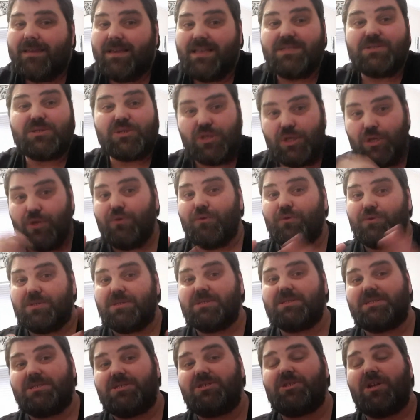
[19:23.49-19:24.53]
It's huge.
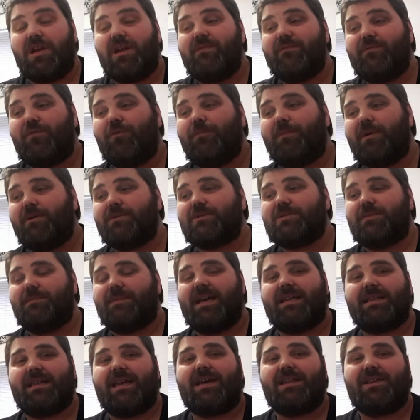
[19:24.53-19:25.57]
It's this giant four-poster
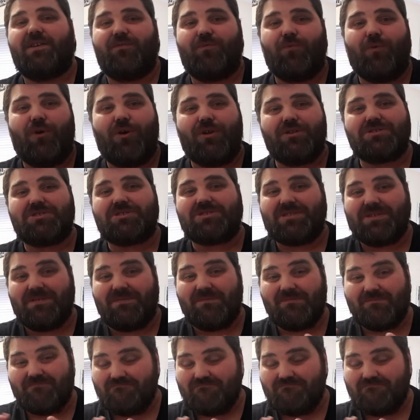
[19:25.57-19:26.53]
bed, and I've watched